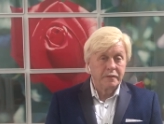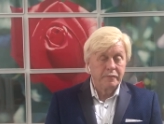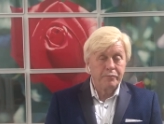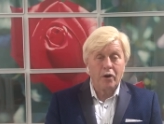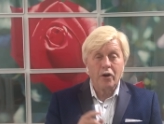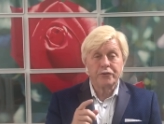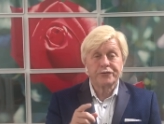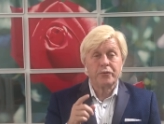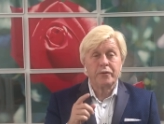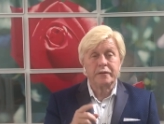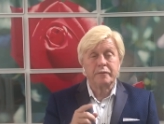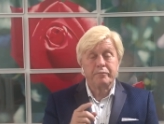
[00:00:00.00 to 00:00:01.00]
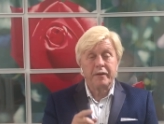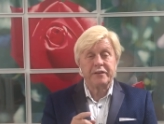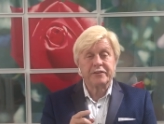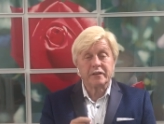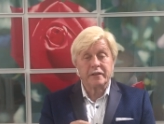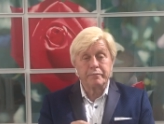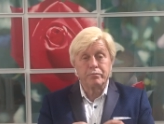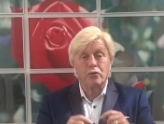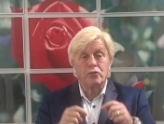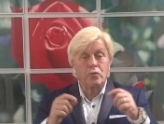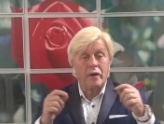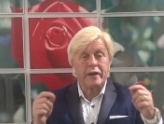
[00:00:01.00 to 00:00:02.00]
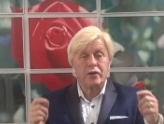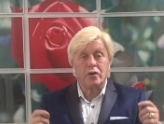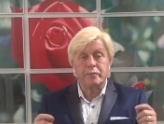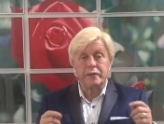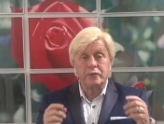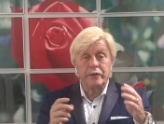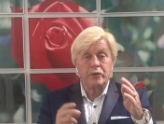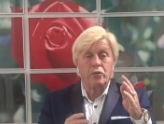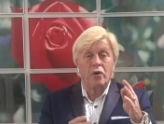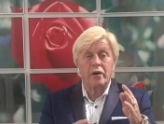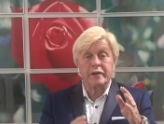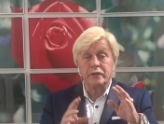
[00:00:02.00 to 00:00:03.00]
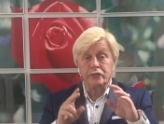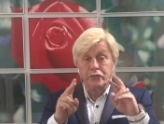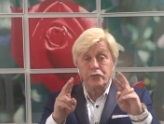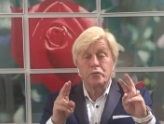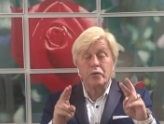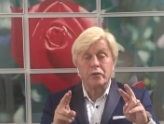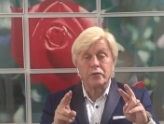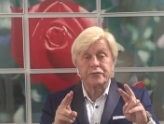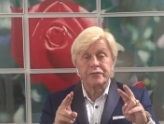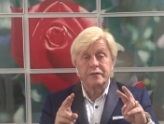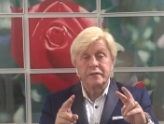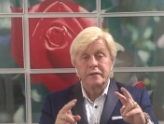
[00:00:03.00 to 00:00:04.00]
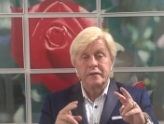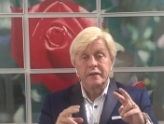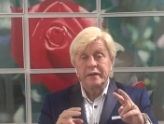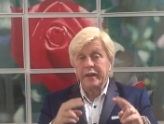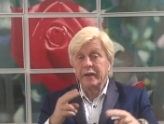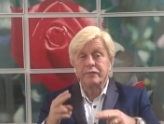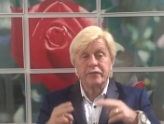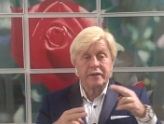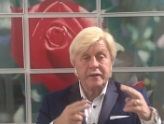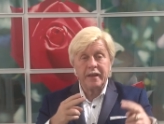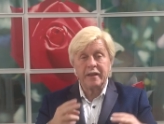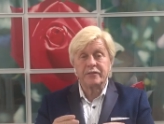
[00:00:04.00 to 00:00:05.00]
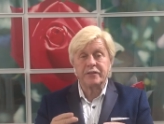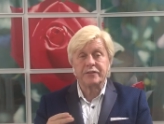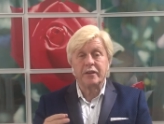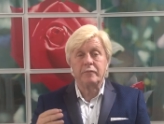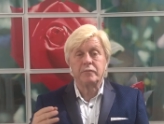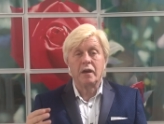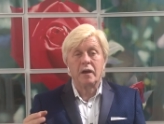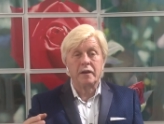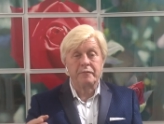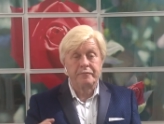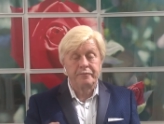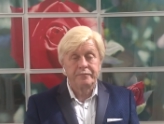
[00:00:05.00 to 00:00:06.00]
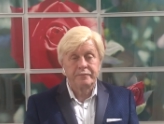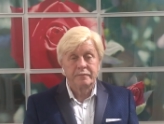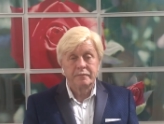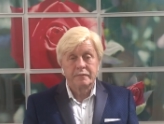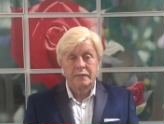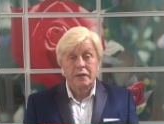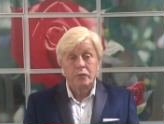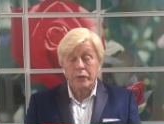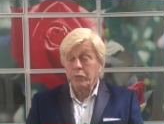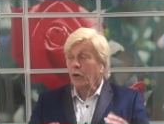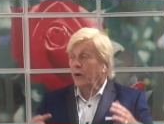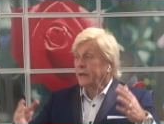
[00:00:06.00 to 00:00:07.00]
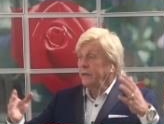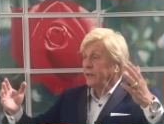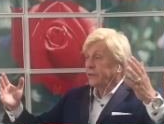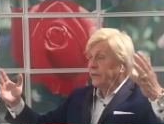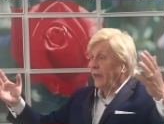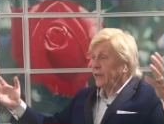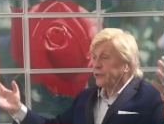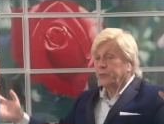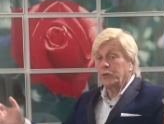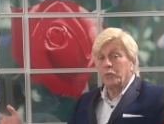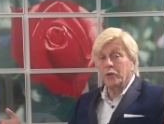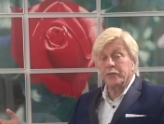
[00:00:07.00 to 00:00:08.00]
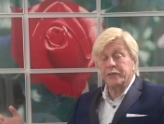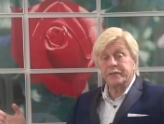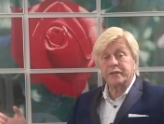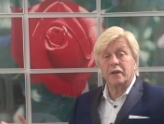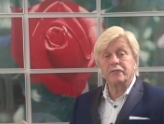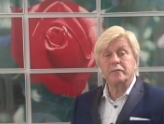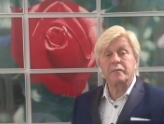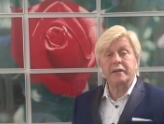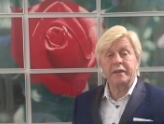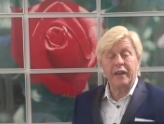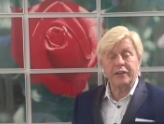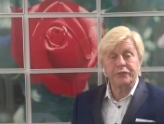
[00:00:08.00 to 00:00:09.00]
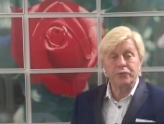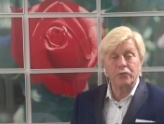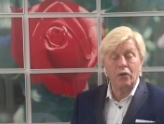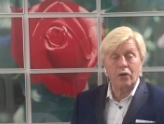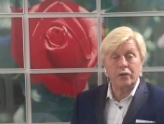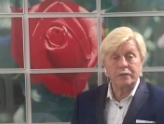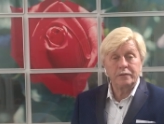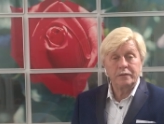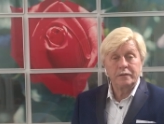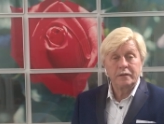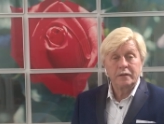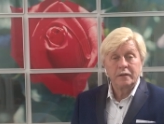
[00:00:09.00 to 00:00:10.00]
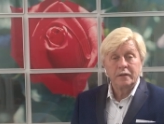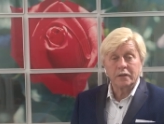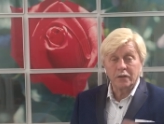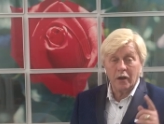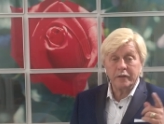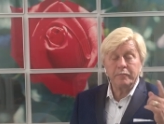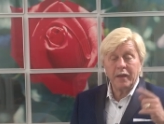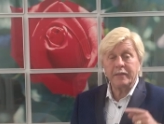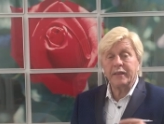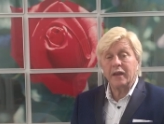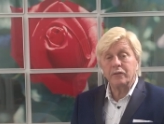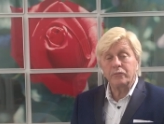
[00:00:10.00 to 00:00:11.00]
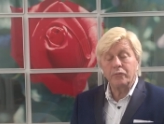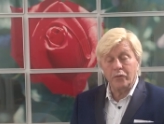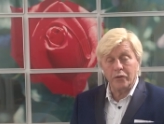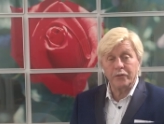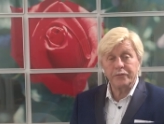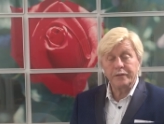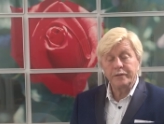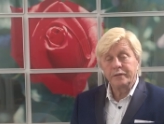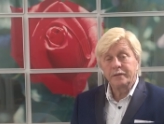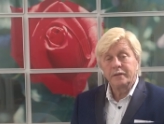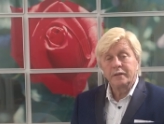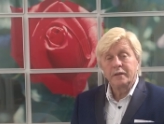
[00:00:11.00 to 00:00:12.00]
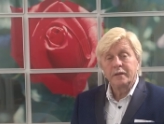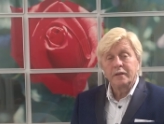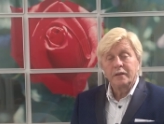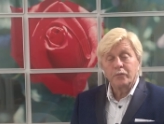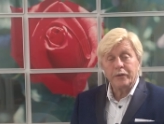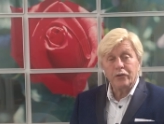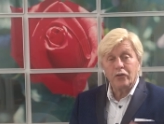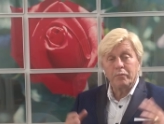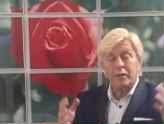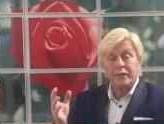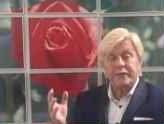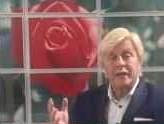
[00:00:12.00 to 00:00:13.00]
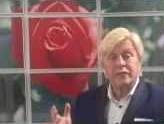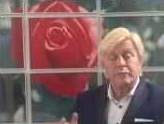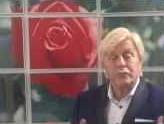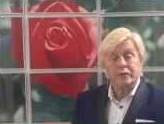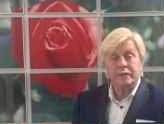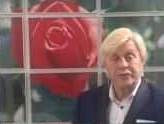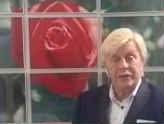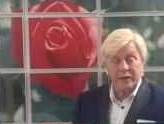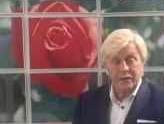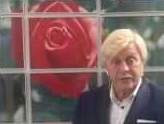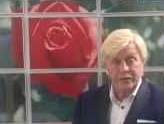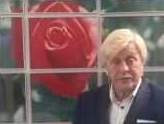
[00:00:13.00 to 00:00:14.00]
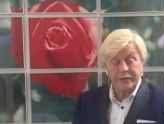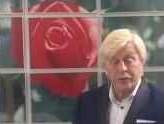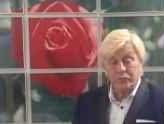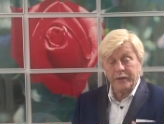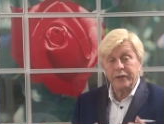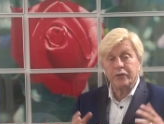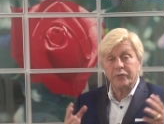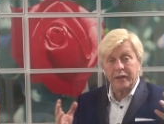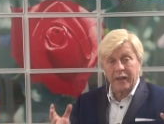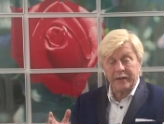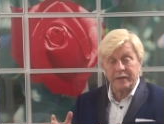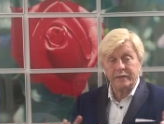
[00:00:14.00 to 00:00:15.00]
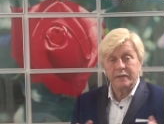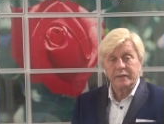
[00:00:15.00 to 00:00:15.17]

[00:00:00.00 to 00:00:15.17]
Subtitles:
Paul's the one that basically broke wide open. We walk in two worlds every day at the same time. We walk in this natural world that's governed by natural law. God made that world. We know about that in the book of Genesis. He recreated.